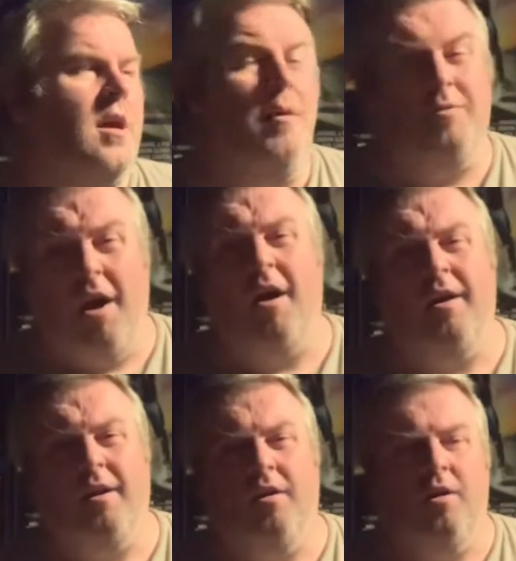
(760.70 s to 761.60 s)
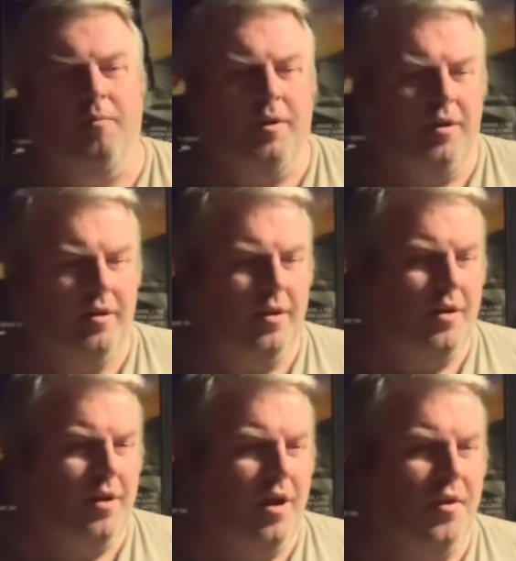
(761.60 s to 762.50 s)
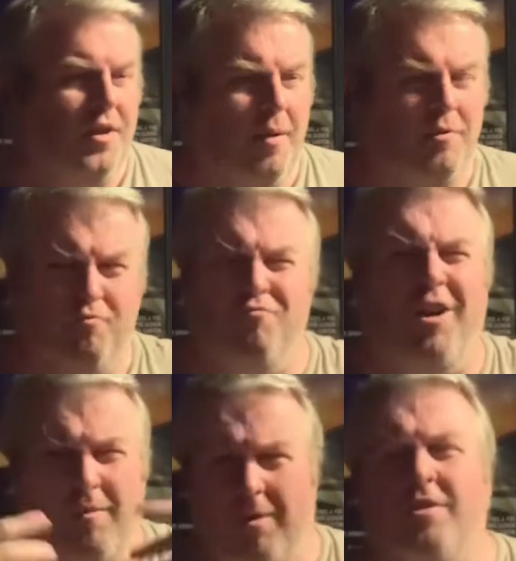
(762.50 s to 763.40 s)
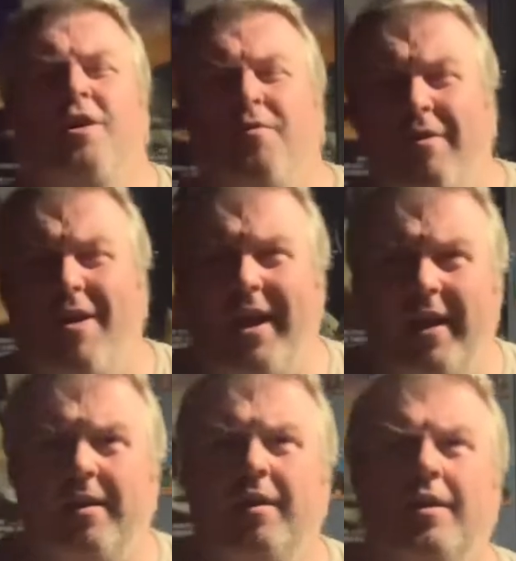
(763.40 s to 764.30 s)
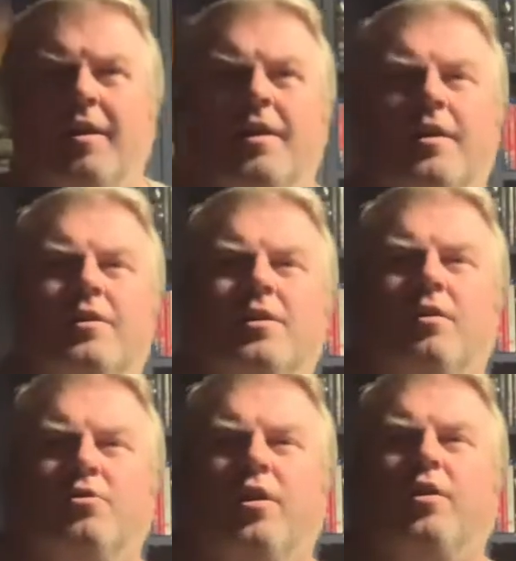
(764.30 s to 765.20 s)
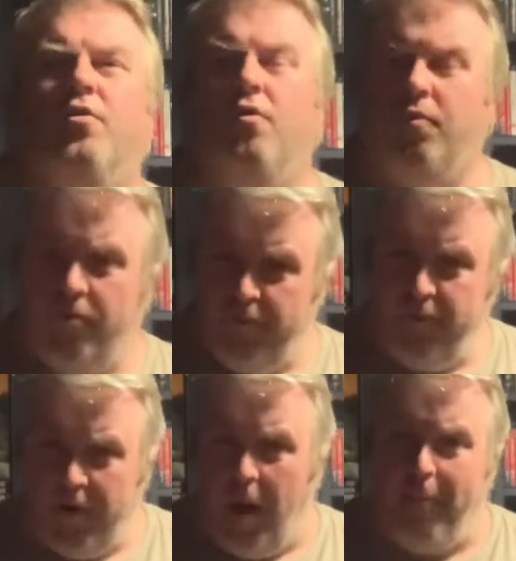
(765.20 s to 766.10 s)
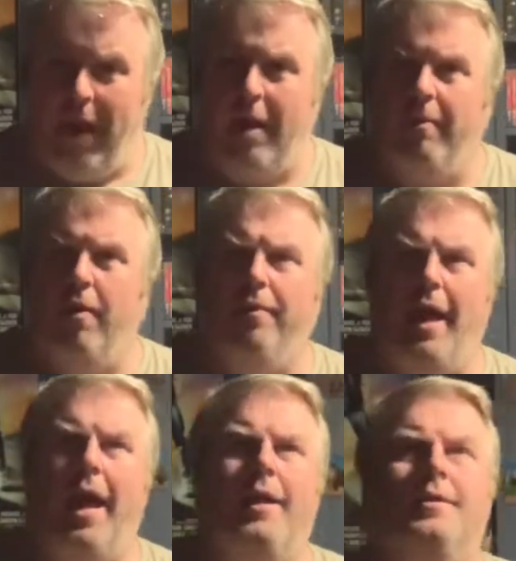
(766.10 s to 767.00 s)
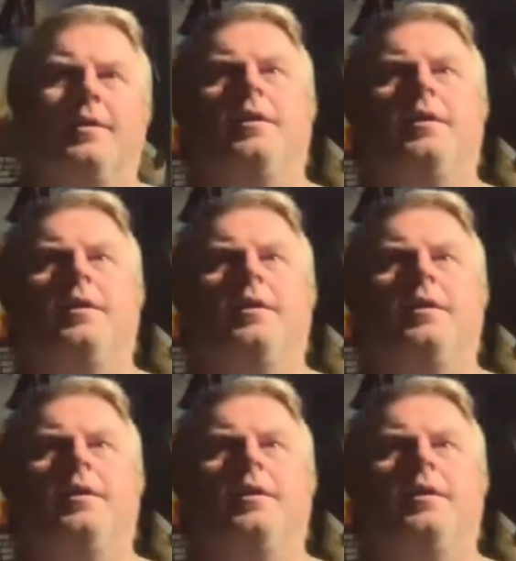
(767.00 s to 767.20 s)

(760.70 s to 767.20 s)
I'm tired a lot, but I think I'm just running myself ragged. So I'm trying to sort of cut back a bit on that.